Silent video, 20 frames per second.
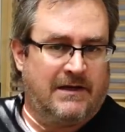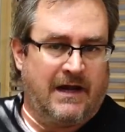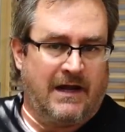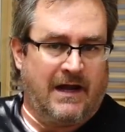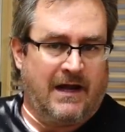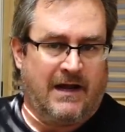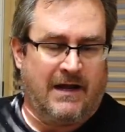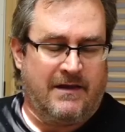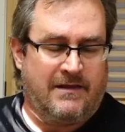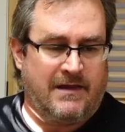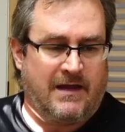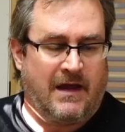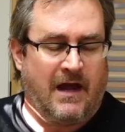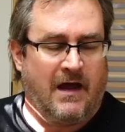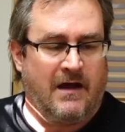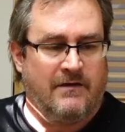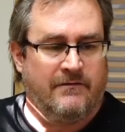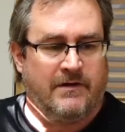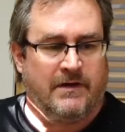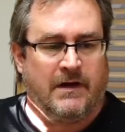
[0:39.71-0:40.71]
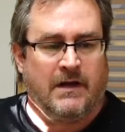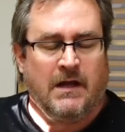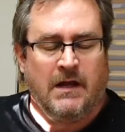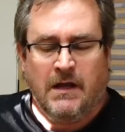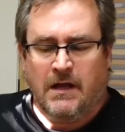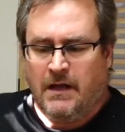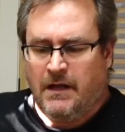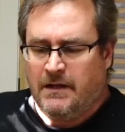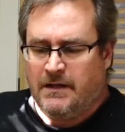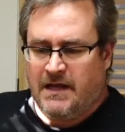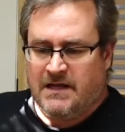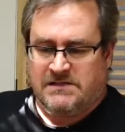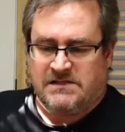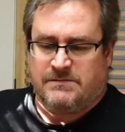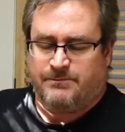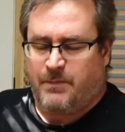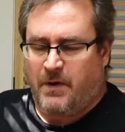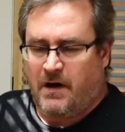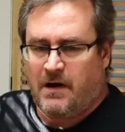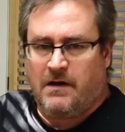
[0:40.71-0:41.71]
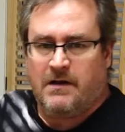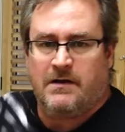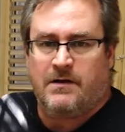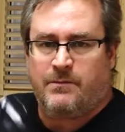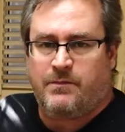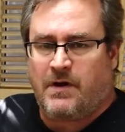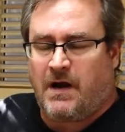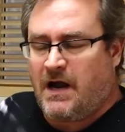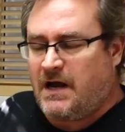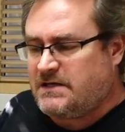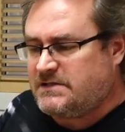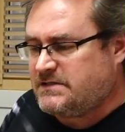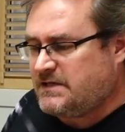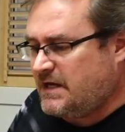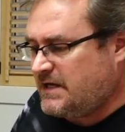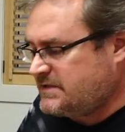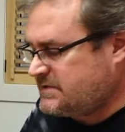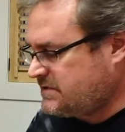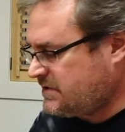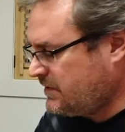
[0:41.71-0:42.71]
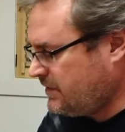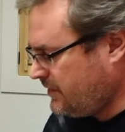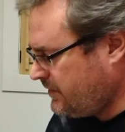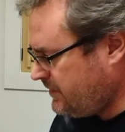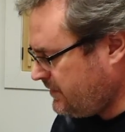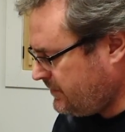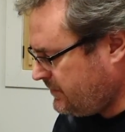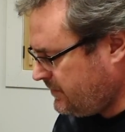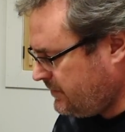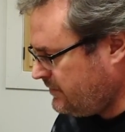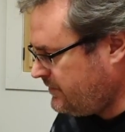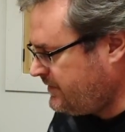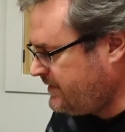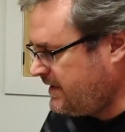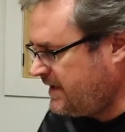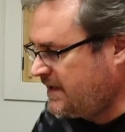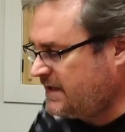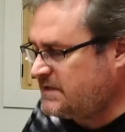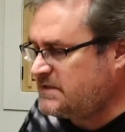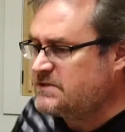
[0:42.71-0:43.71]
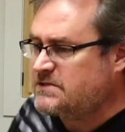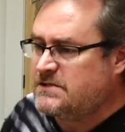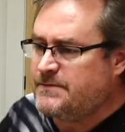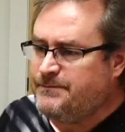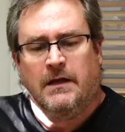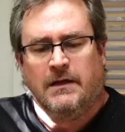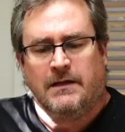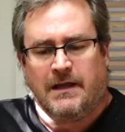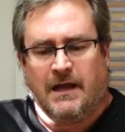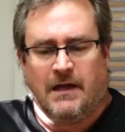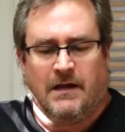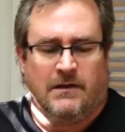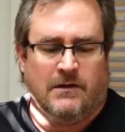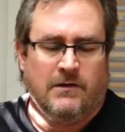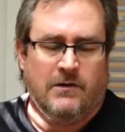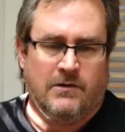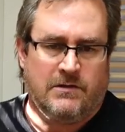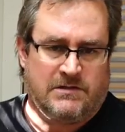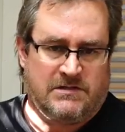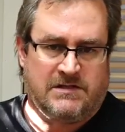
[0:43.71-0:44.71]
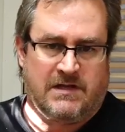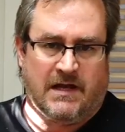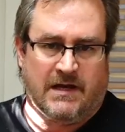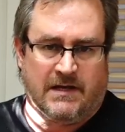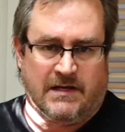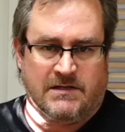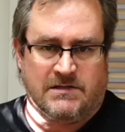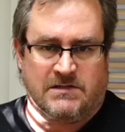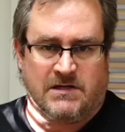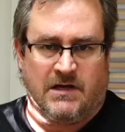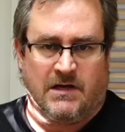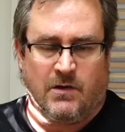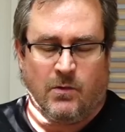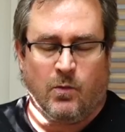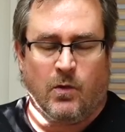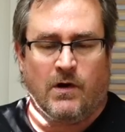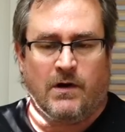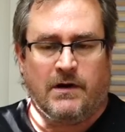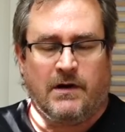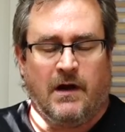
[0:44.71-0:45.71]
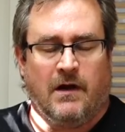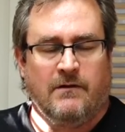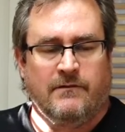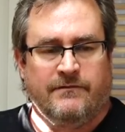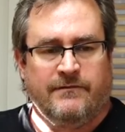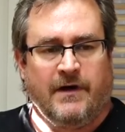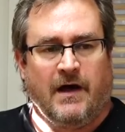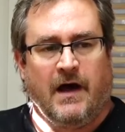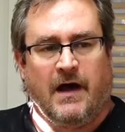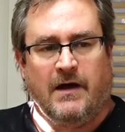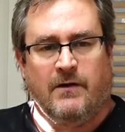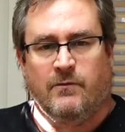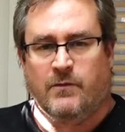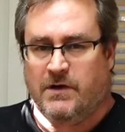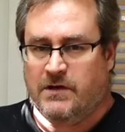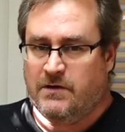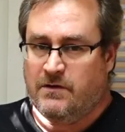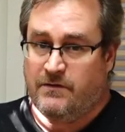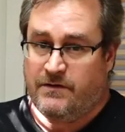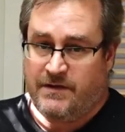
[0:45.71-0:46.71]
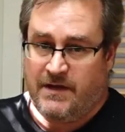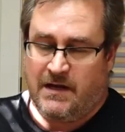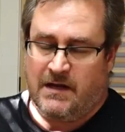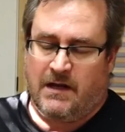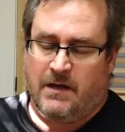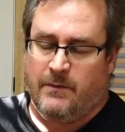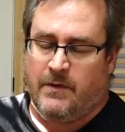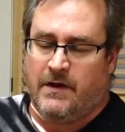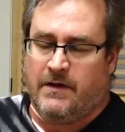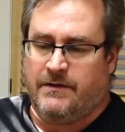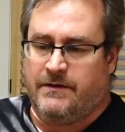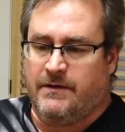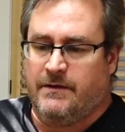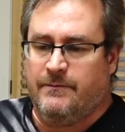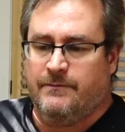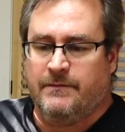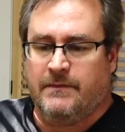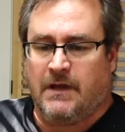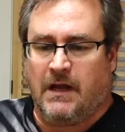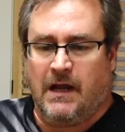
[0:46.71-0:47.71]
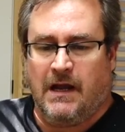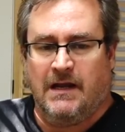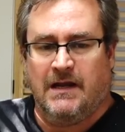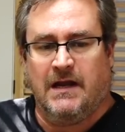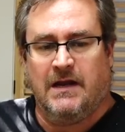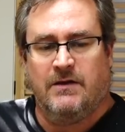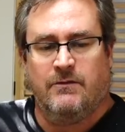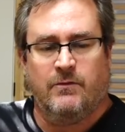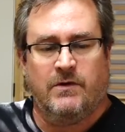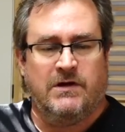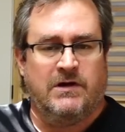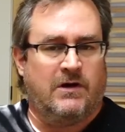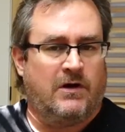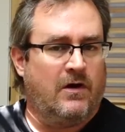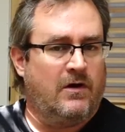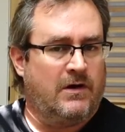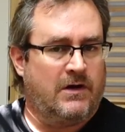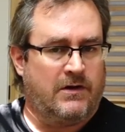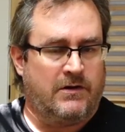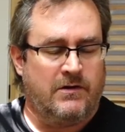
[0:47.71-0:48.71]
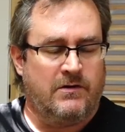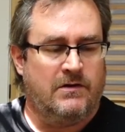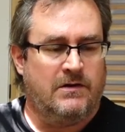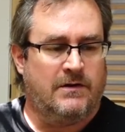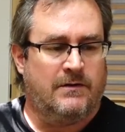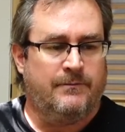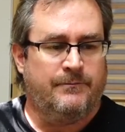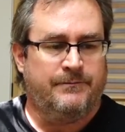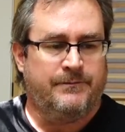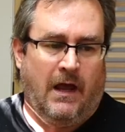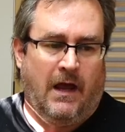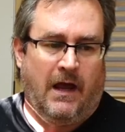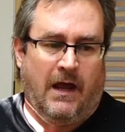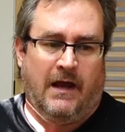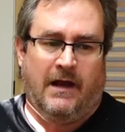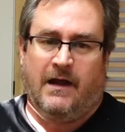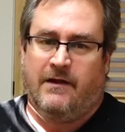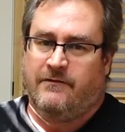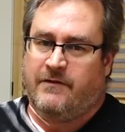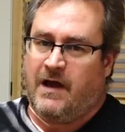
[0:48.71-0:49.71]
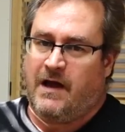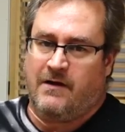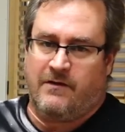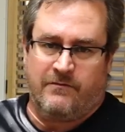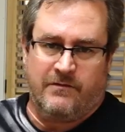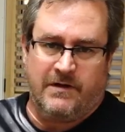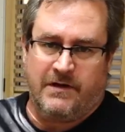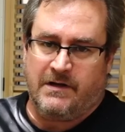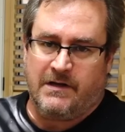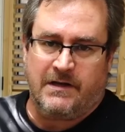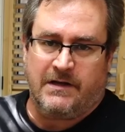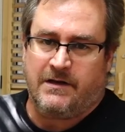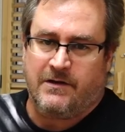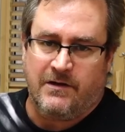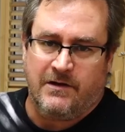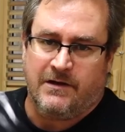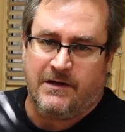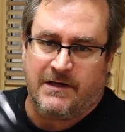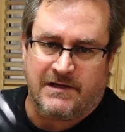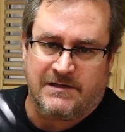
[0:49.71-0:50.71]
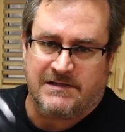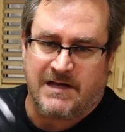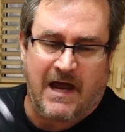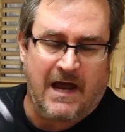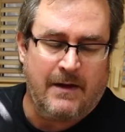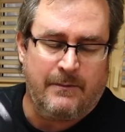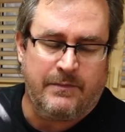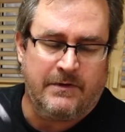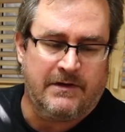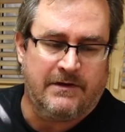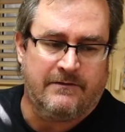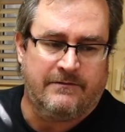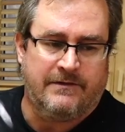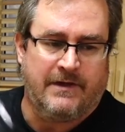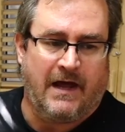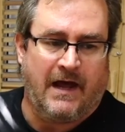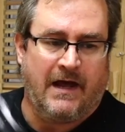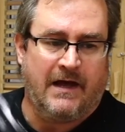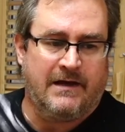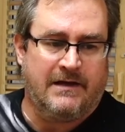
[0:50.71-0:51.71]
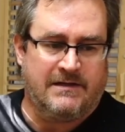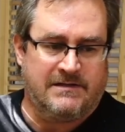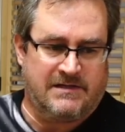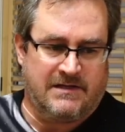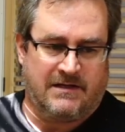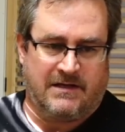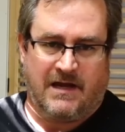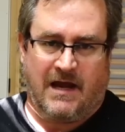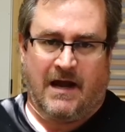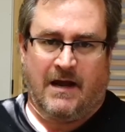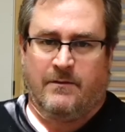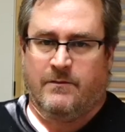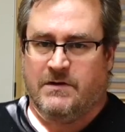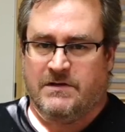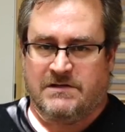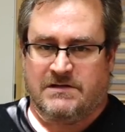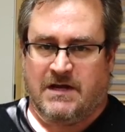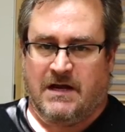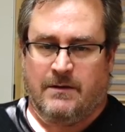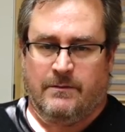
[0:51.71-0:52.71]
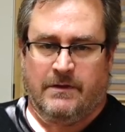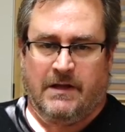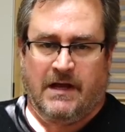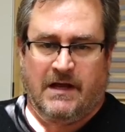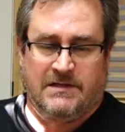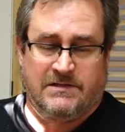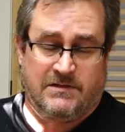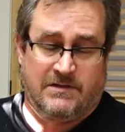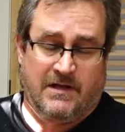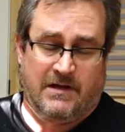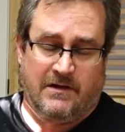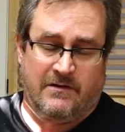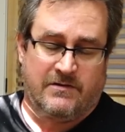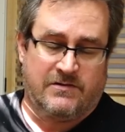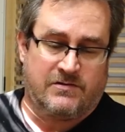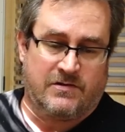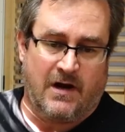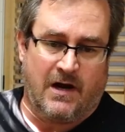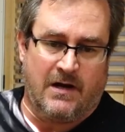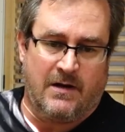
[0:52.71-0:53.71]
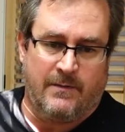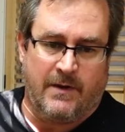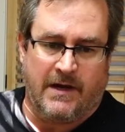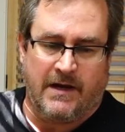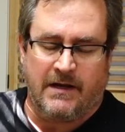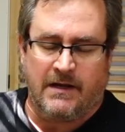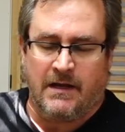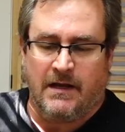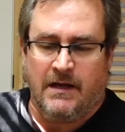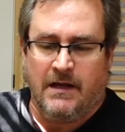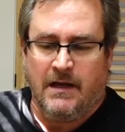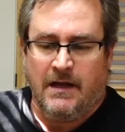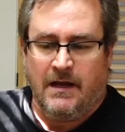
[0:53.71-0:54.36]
get anything out of it. That's part of the process here. You do things that looks like it's going to work out fine when you think about them, and then when you go to do them, and I've got a really good example of that. It's a camera stabilizer that I was trying to make,